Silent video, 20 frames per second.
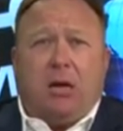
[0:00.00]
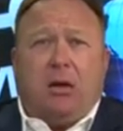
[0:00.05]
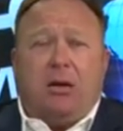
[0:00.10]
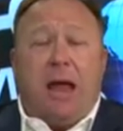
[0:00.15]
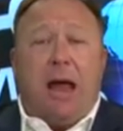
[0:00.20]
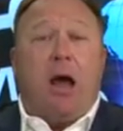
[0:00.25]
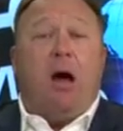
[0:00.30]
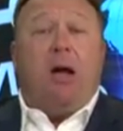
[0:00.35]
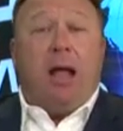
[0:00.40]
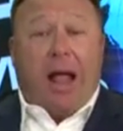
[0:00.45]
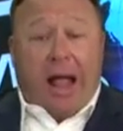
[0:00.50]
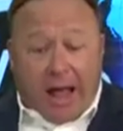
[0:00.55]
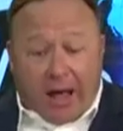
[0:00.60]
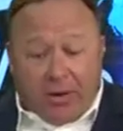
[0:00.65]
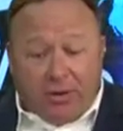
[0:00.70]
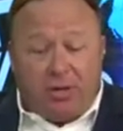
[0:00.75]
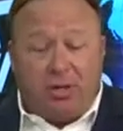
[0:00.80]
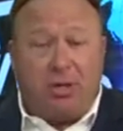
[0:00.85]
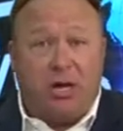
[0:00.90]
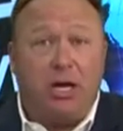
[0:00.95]
Now,
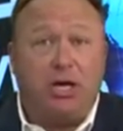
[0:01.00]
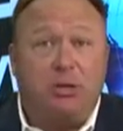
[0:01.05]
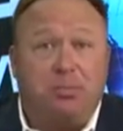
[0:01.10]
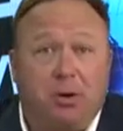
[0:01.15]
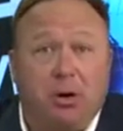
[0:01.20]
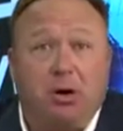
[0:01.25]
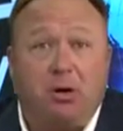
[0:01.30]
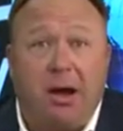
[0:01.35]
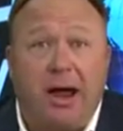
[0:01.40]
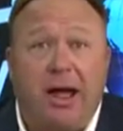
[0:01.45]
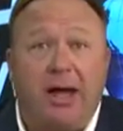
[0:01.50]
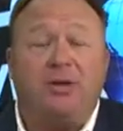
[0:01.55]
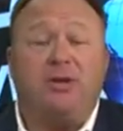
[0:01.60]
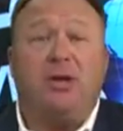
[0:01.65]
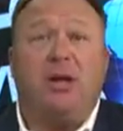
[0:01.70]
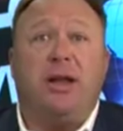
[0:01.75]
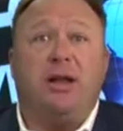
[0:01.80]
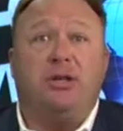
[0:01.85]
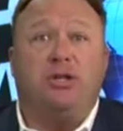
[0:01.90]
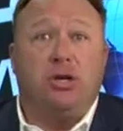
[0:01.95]
as things
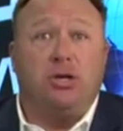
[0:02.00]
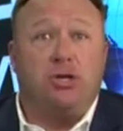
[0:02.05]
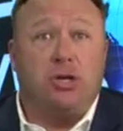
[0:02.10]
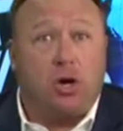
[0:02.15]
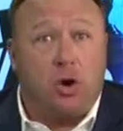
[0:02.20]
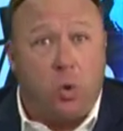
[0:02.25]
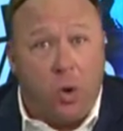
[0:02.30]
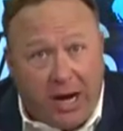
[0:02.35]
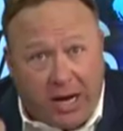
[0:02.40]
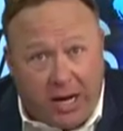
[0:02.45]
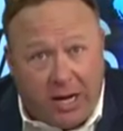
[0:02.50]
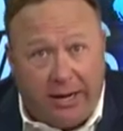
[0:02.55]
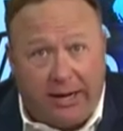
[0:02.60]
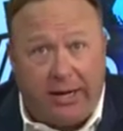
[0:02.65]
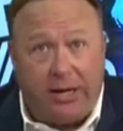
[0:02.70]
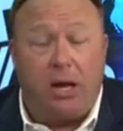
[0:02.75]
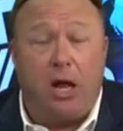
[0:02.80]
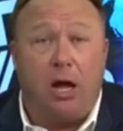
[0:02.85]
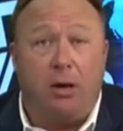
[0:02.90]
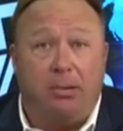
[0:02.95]
progress and as there's a
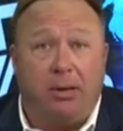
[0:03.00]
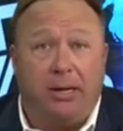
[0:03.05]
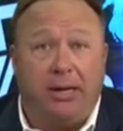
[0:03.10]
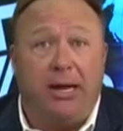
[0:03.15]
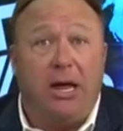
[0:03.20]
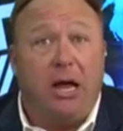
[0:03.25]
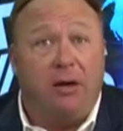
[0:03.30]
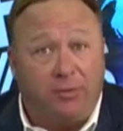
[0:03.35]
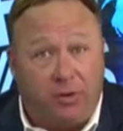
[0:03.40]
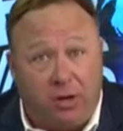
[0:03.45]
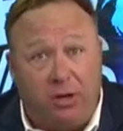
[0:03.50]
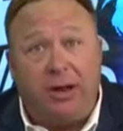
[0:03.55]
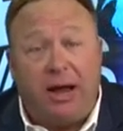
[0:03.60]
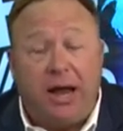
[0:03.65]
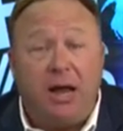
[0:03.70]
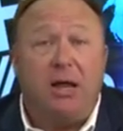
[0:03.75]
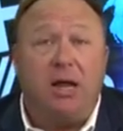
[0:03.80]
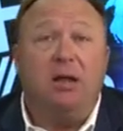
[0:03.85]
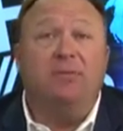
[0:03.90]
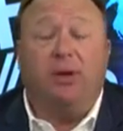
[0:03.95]
quickening globally of good
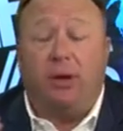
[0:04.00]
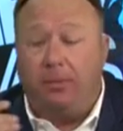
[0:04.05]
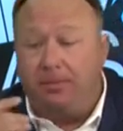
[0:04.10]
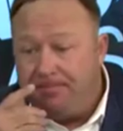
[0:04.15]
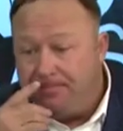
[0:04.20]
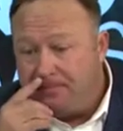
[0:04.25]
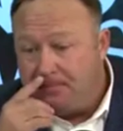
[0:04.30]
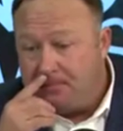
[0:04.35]
and evil,